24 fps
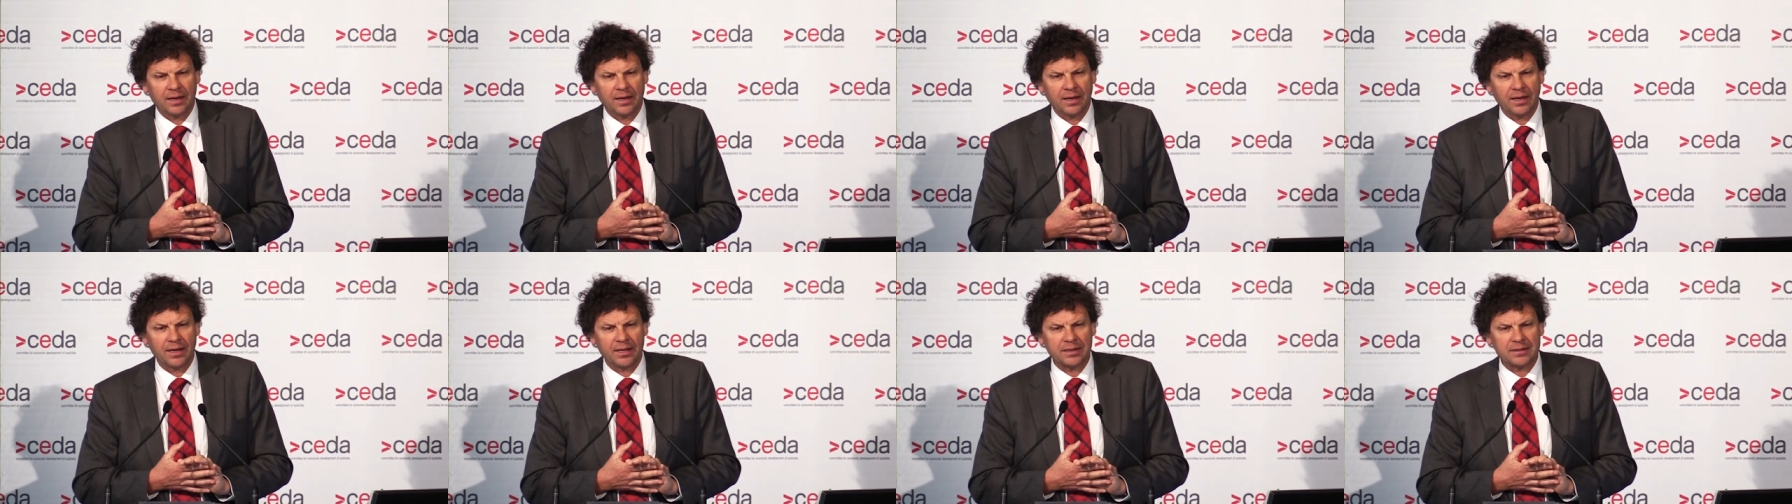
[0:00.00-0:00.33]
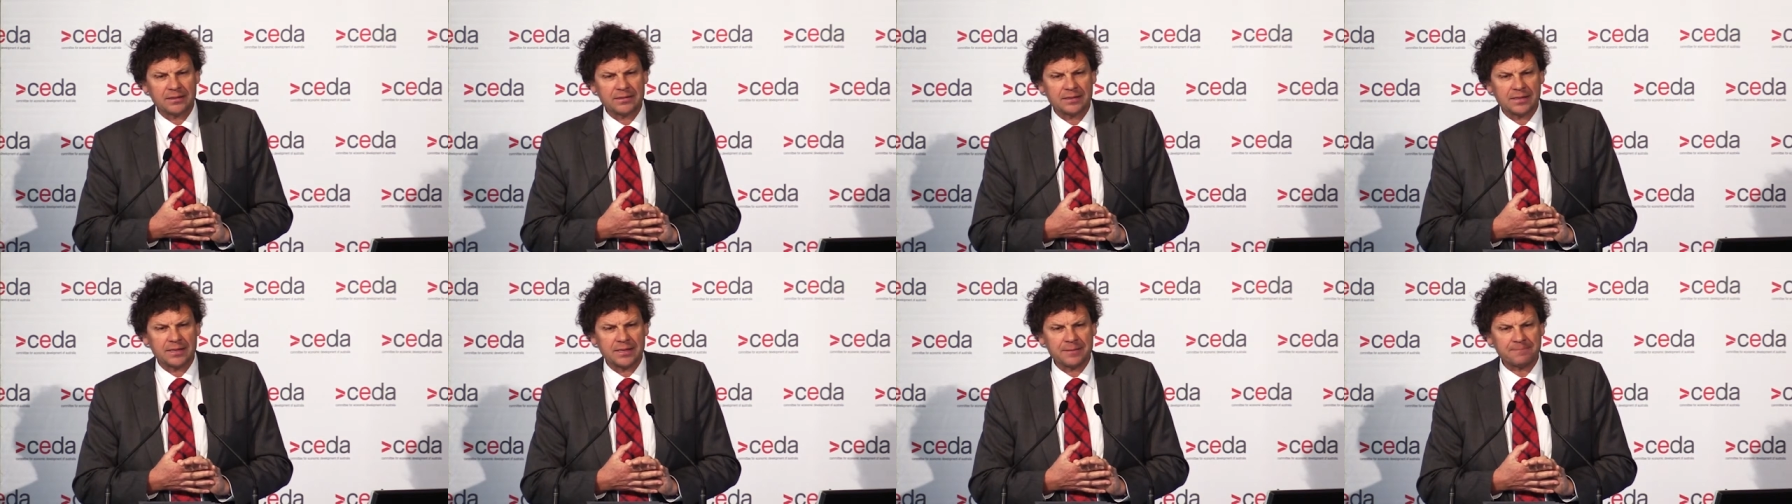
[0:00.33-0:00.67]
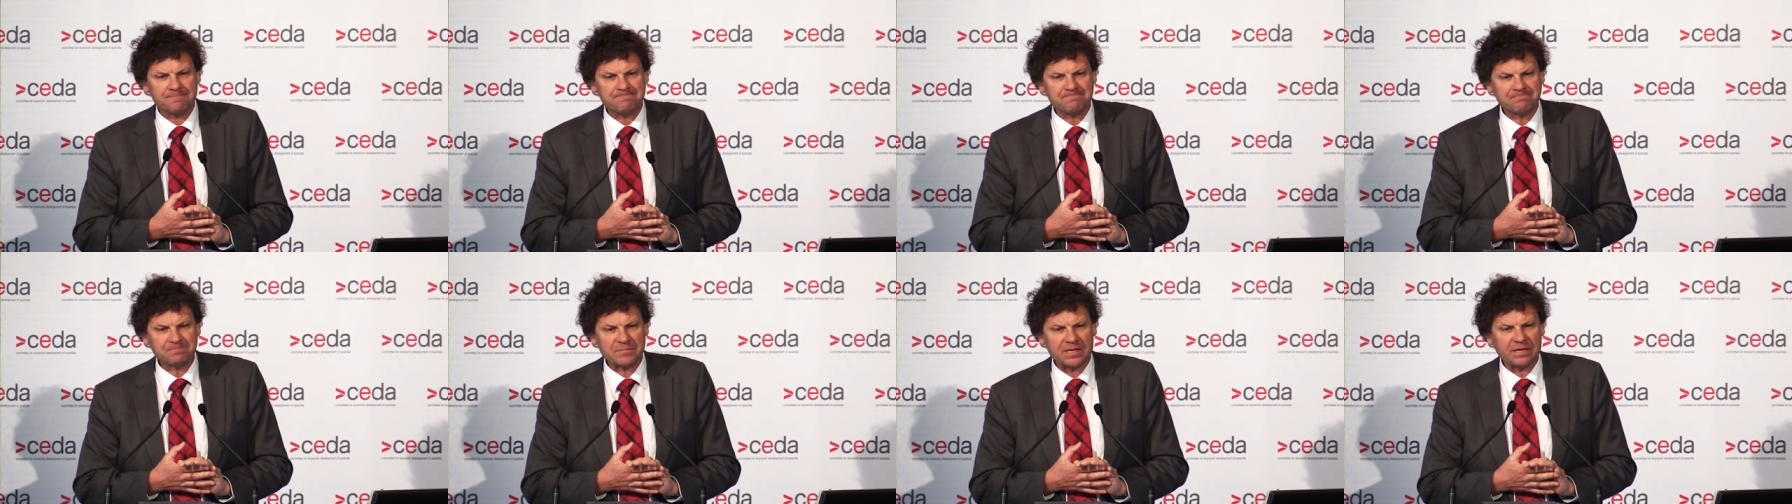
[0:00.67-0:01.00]
And
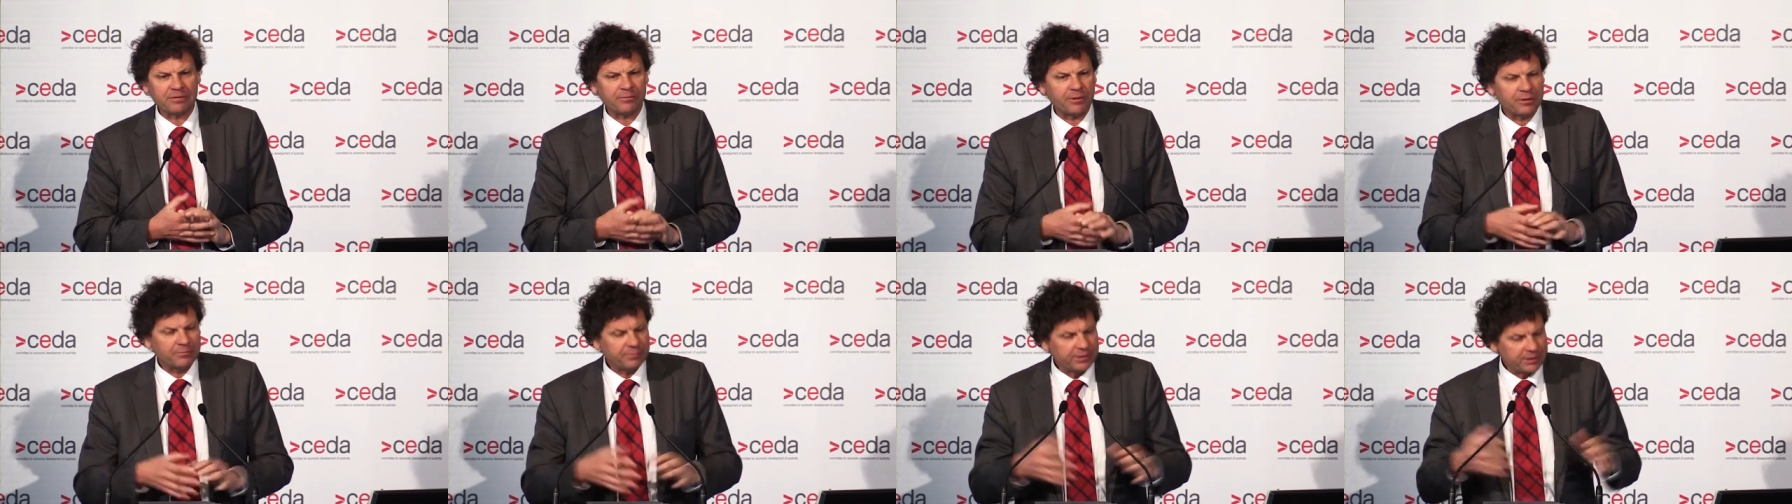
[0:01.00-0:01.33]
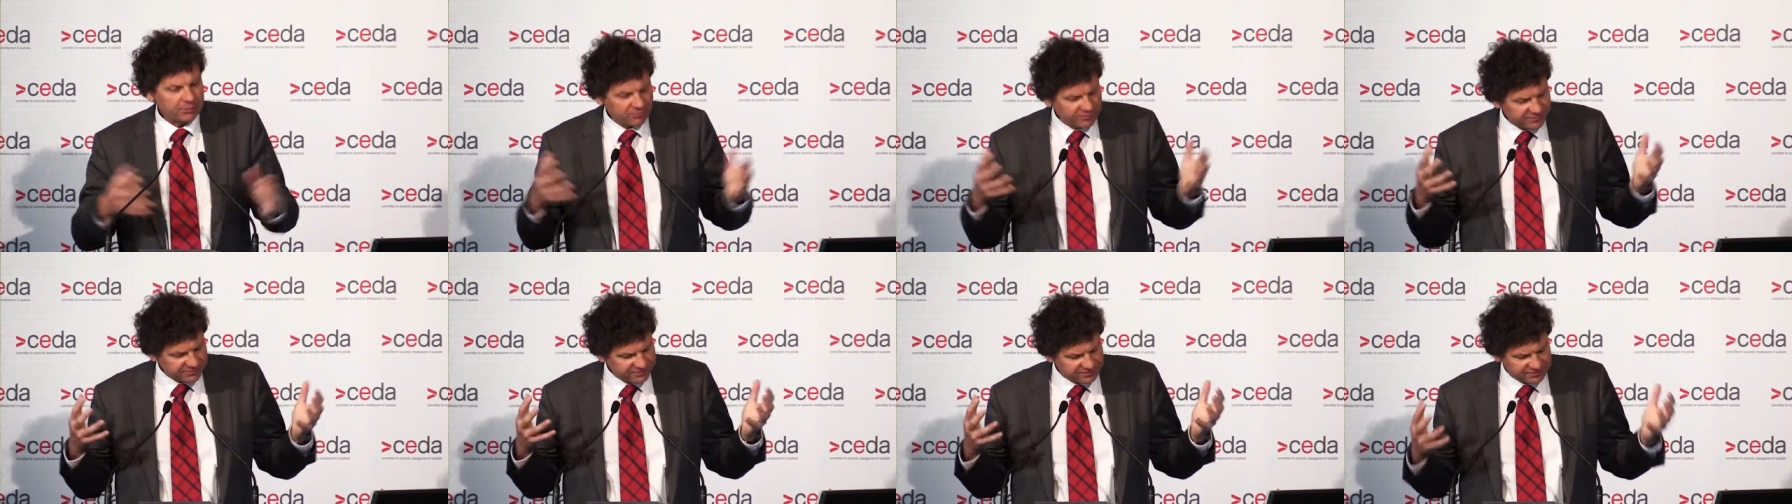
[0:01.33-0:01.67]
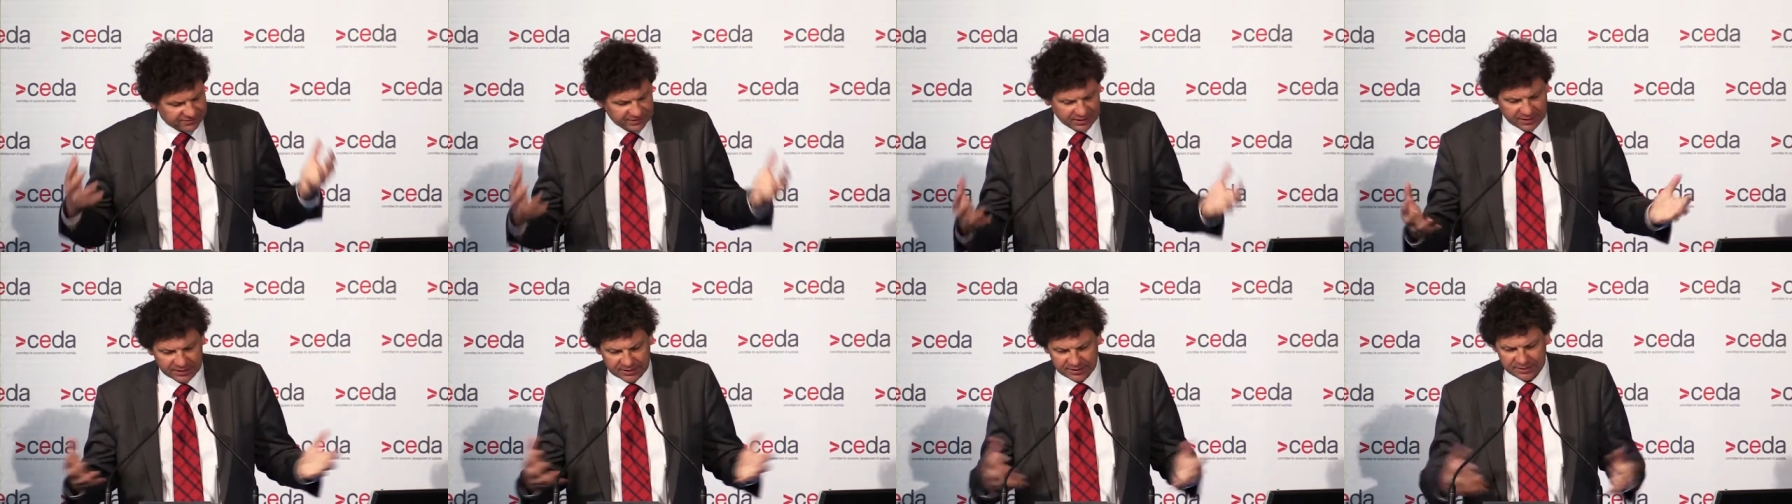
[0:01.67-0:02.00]
anyway, we all
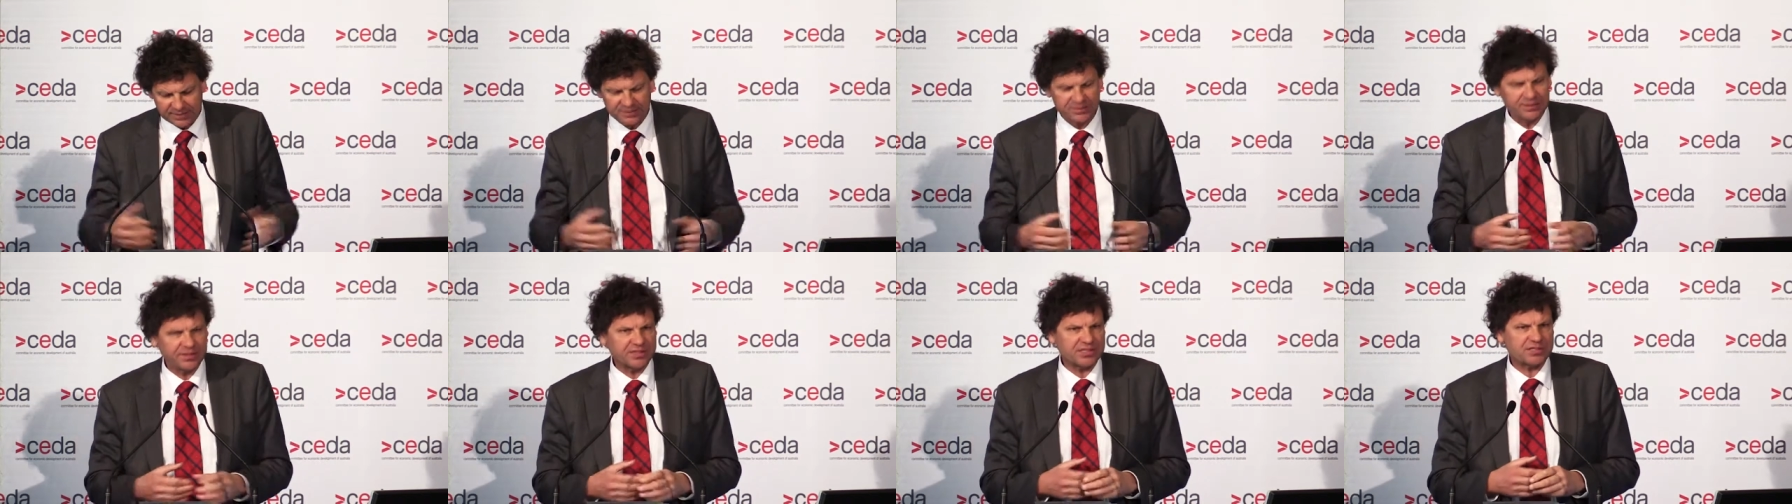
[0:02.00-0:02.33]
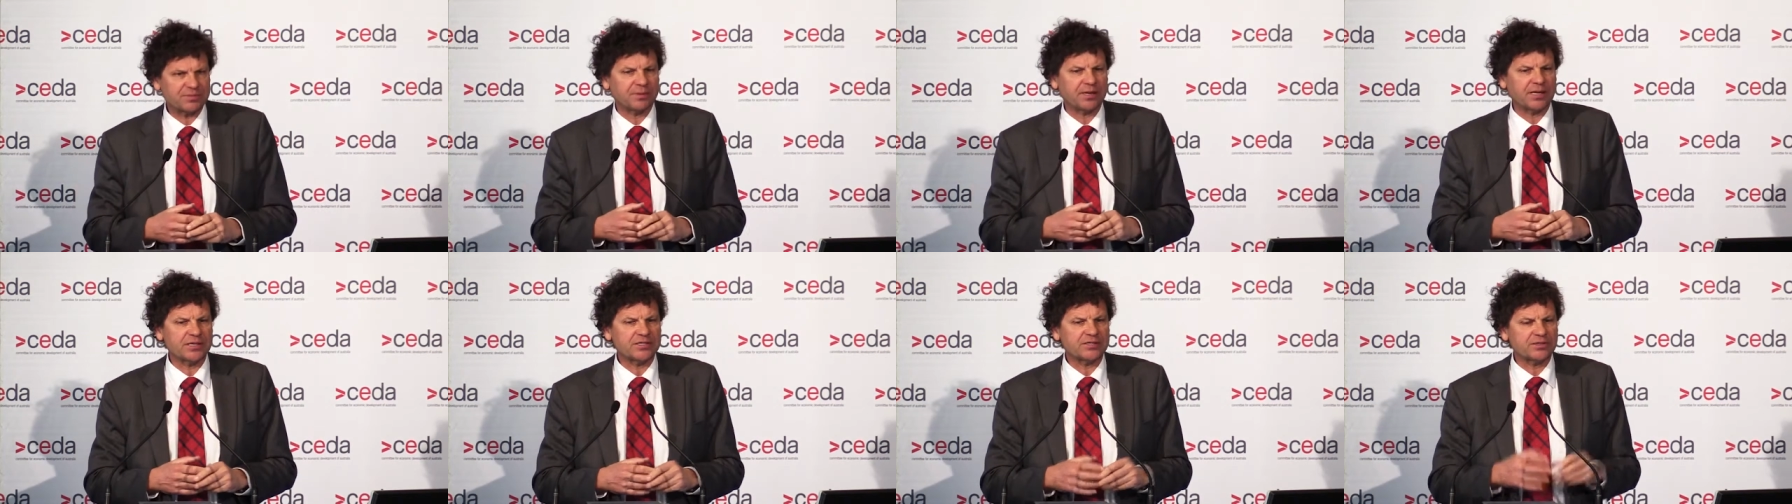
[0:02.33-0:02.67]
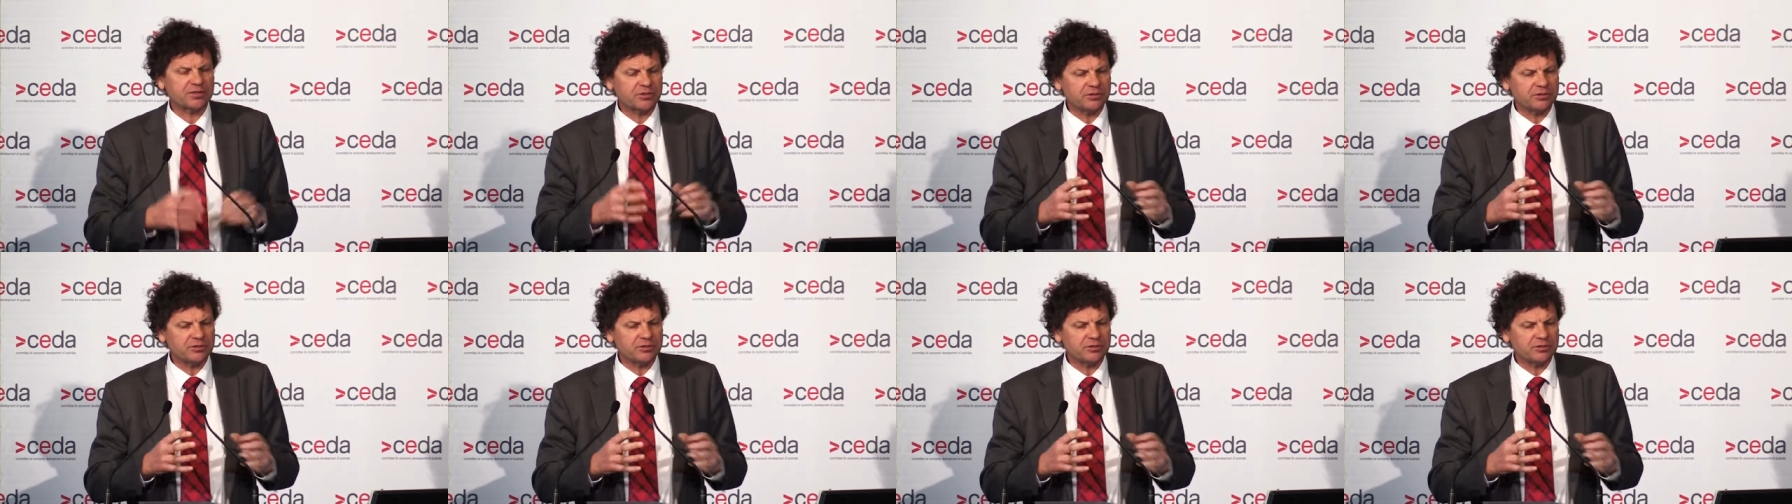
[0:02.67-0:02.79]
flooded into this place.